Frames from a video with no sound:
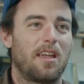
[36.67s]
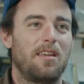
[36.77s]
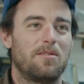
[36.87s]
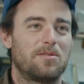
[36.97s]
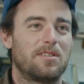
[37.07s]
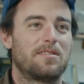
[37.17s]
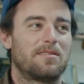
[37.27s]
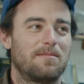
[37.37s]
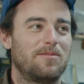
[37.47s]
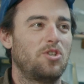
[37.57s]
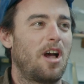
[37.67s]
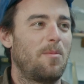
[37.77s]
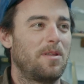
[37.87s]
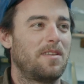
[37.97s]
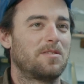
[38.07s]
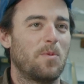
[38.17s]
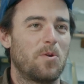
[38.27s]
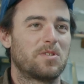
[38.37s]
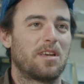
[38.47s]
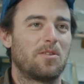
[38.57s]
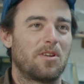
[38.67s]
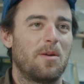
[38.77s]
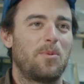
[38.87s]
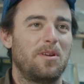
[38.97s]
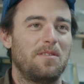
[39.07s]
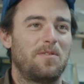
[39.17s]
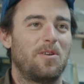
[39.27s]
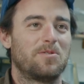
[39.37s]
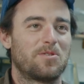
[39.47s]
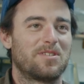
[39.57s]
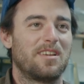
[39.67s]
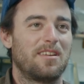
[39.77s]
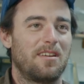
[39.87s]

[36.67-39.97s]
hey, there's this job at this motorcycle company if you're interested.